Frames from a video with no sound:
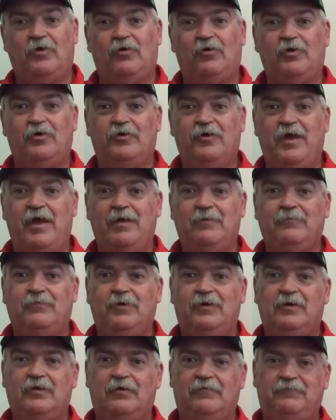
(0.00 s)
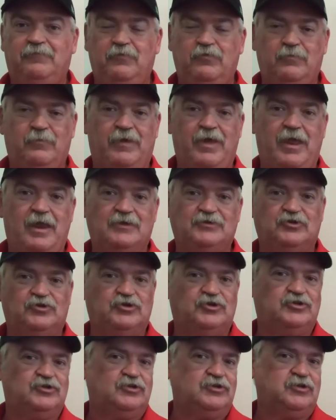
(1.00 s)
the earlier game, but a few of the mechanics are
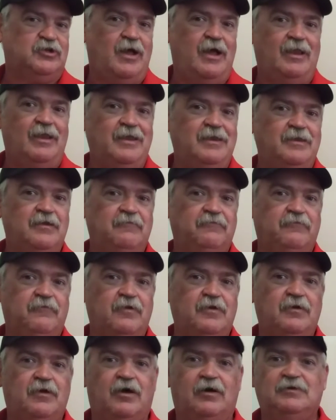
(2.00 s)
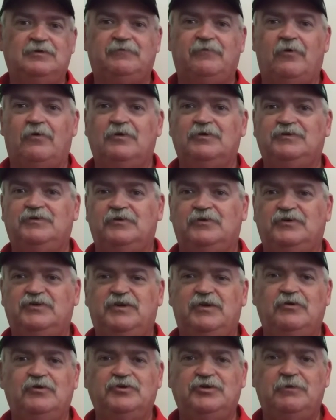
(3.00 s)
just slightly different as far as their
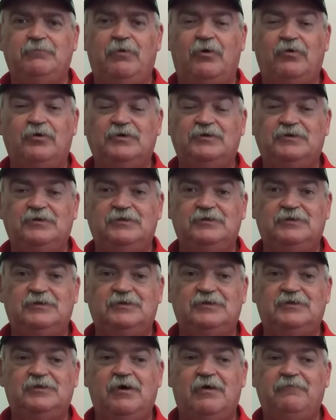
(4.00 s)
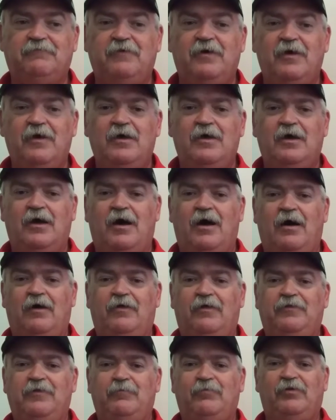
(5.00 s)
synergy bonuses and stuff.
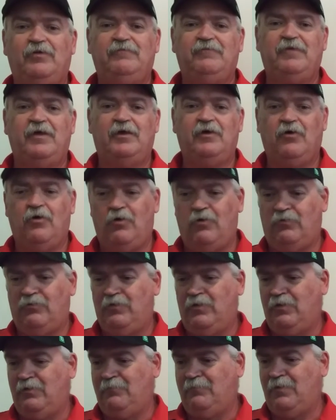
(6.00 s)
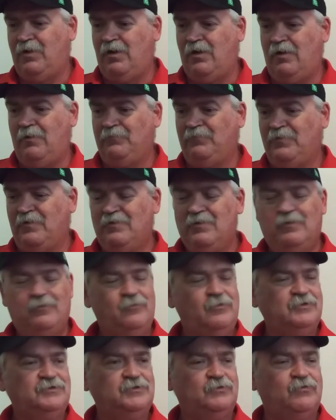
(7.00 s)
Uh, I think believe they call them uh,
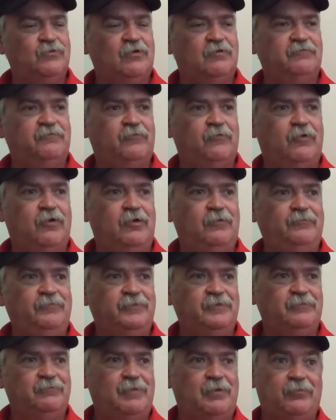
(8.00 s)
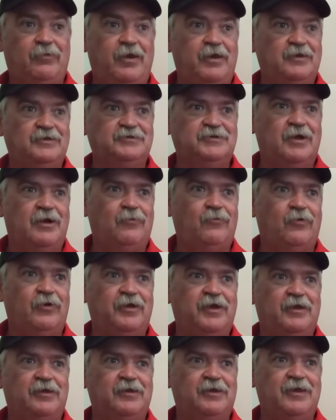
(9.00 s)
what's the word for it? My brain is not
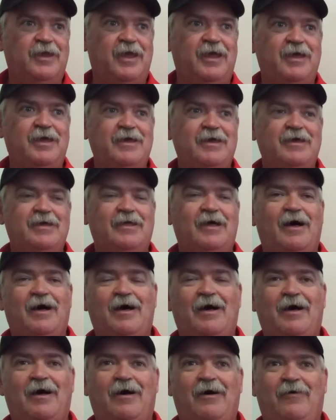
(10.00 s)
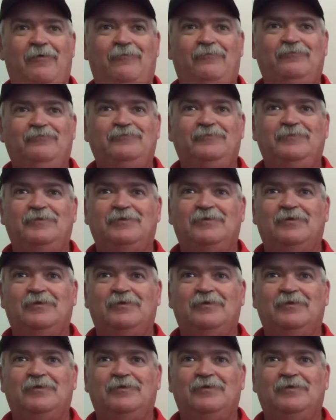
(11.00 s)
working today. Um,